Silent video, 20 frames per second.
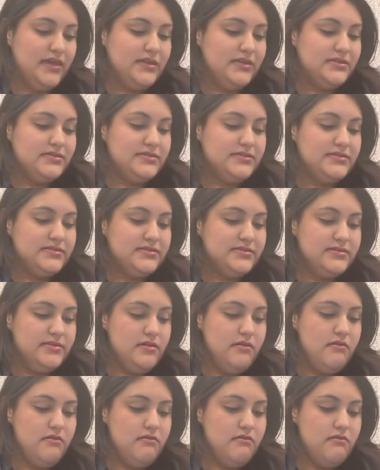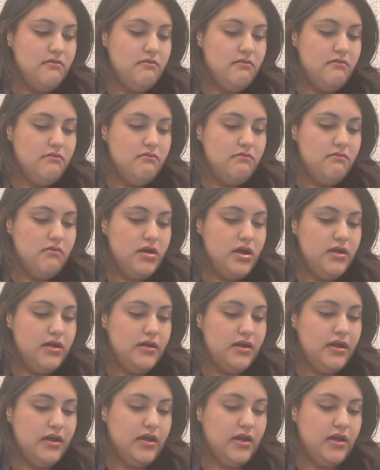So
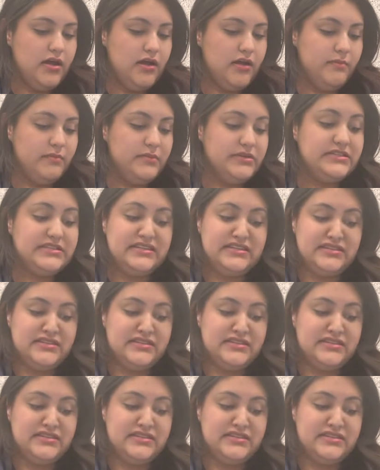it